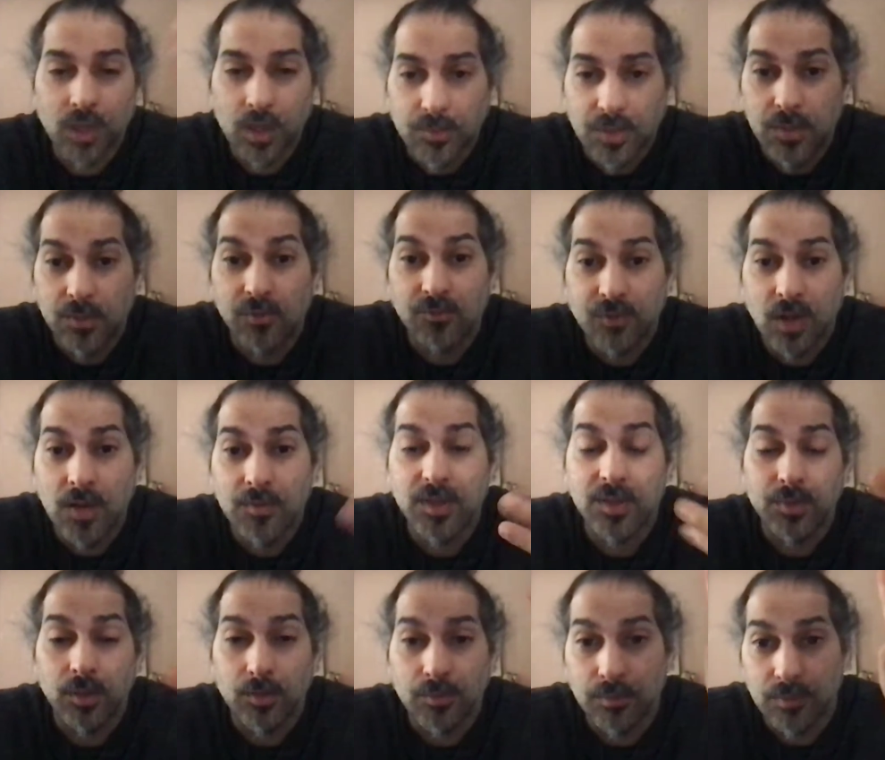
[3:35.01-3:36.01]
People frame
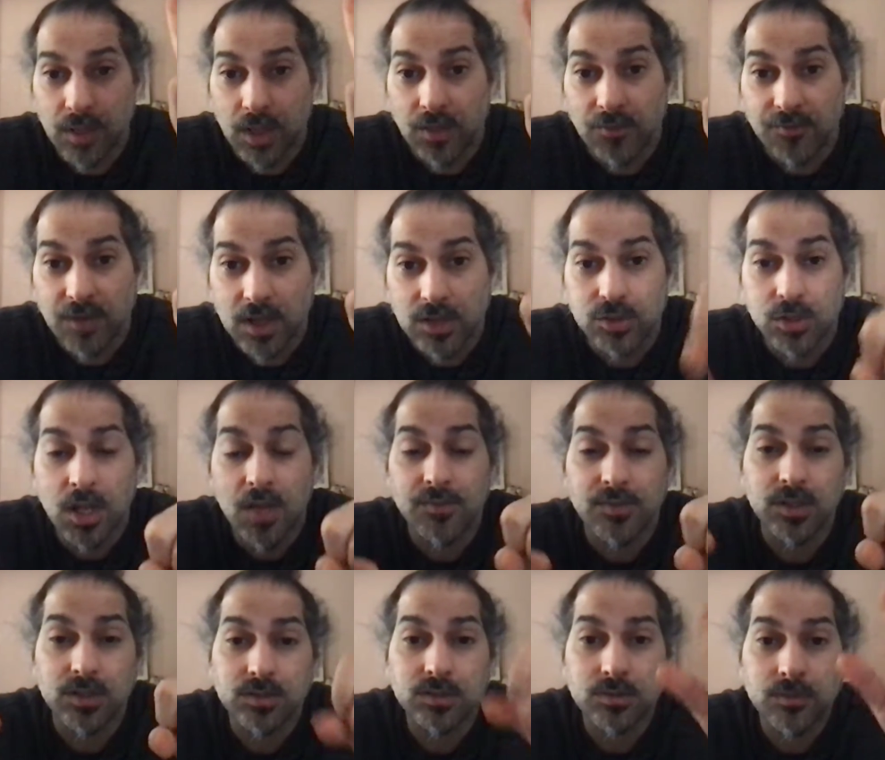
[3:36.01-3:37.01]
people, manufacture
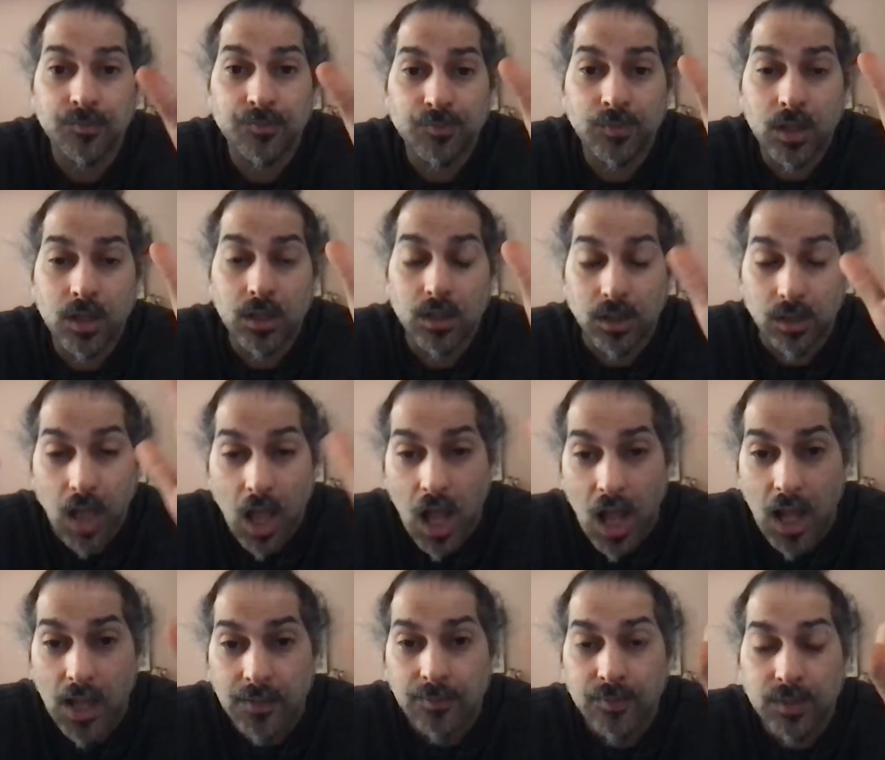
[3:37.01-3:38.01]
evidence,
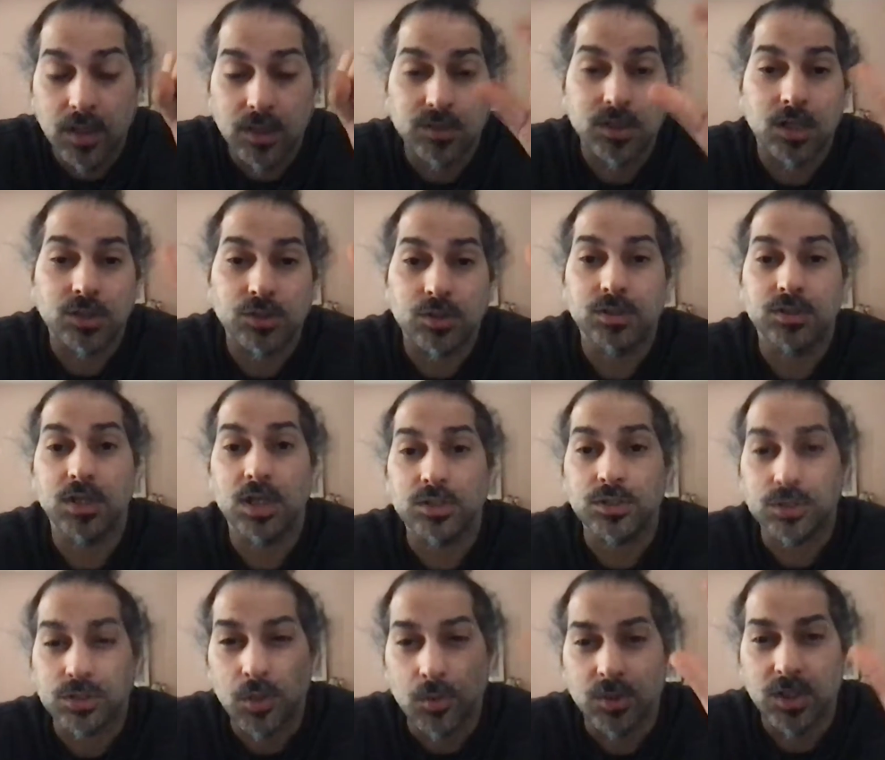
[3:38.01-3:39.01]
lie, etc.,
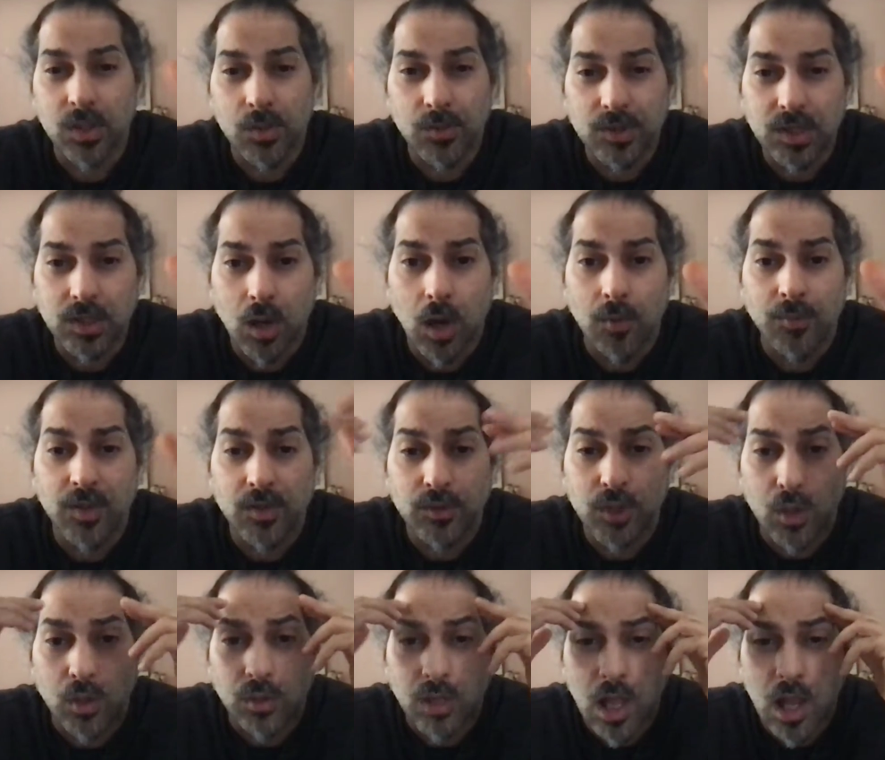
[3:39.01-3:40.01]
etc. So we're dealing with an army of
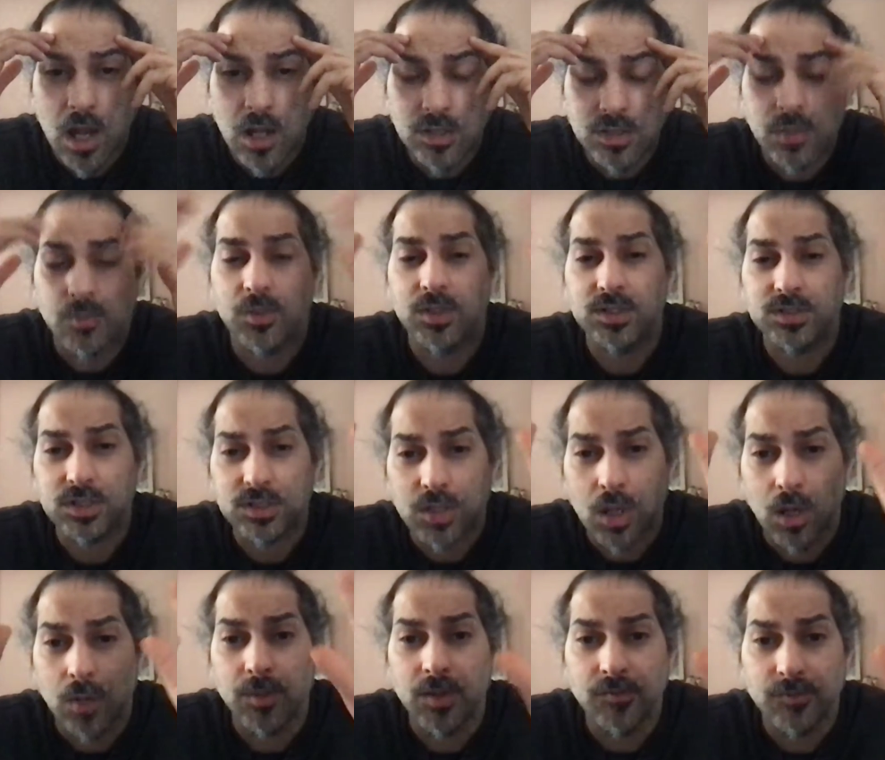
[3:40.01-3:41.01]
known liars, and when is this
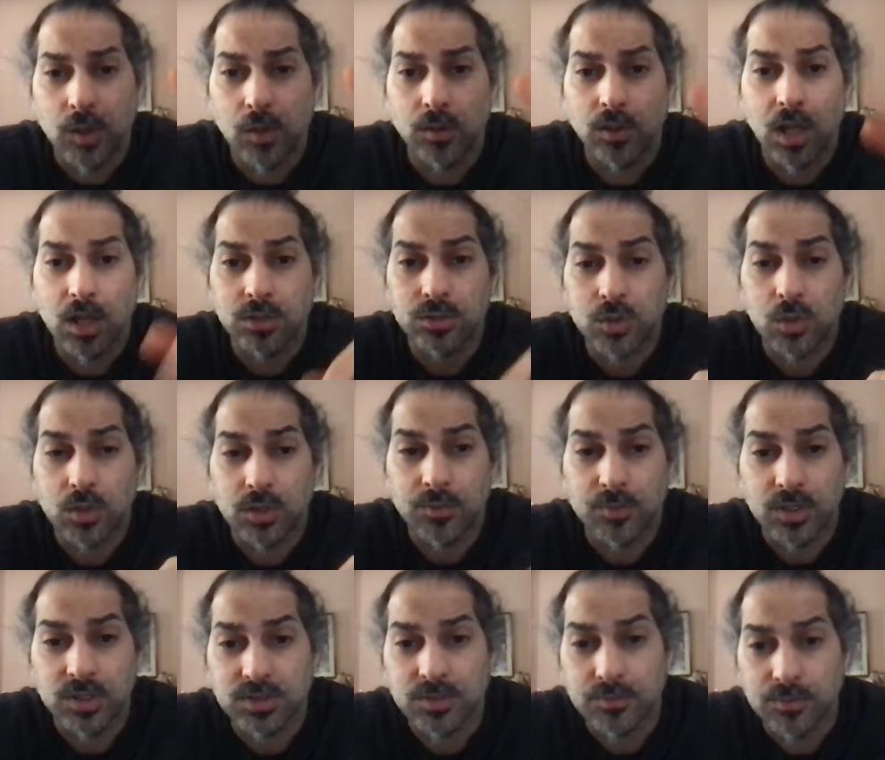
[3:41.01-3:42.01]
army of known liars going to
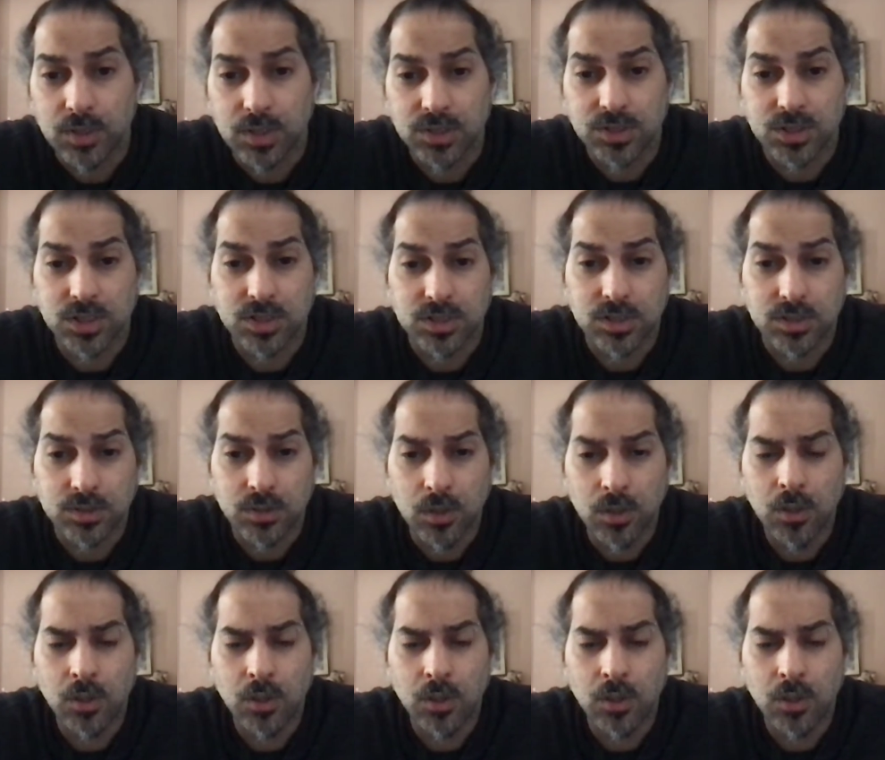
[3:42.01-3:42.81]
prison? Praise Jesus.